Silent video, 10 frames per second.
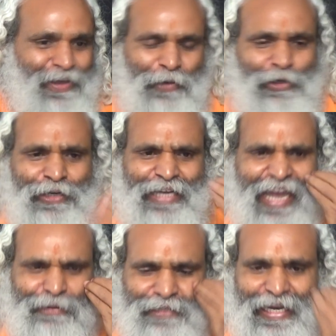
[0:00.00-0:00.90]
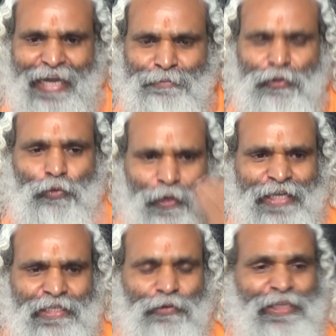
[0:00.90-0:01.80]
We don't have time to
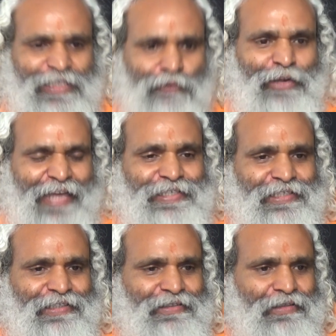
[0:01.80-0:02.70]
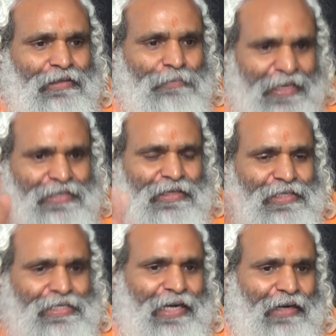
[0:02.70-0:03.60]
waste with secularist. Please
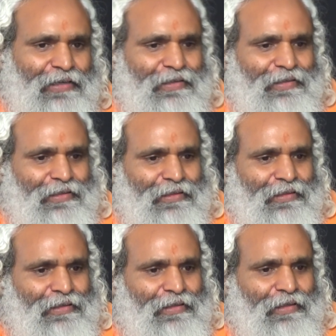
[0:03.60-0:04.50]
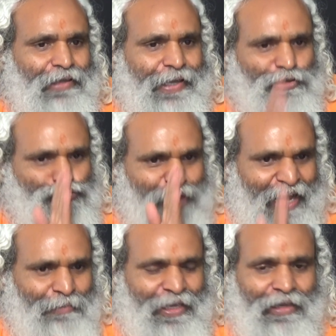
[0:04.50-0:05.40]
understand. A
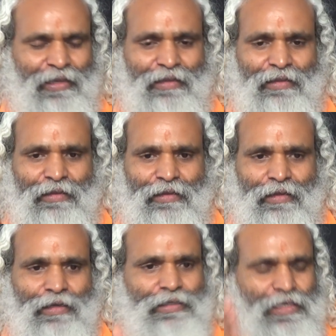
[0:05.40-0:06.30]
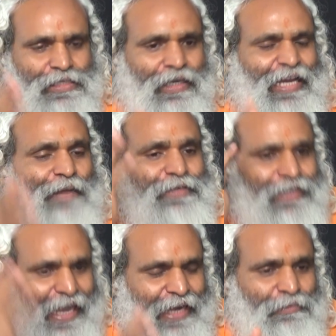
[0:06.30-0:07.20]
Swami does not
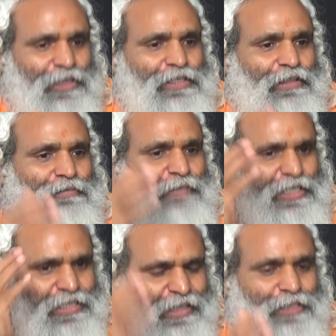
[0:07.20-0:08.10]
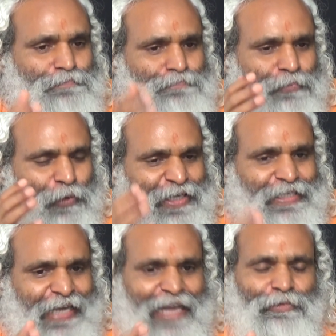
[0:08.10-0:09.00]
have time, must not
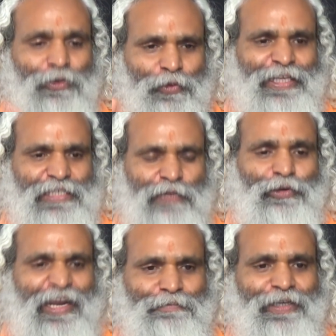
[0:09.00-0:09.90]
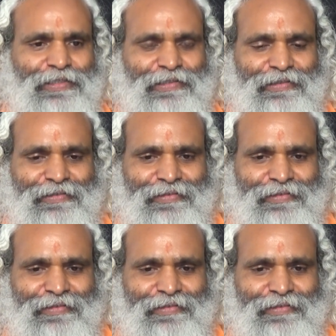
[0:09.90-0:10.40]
waste time with a secular person.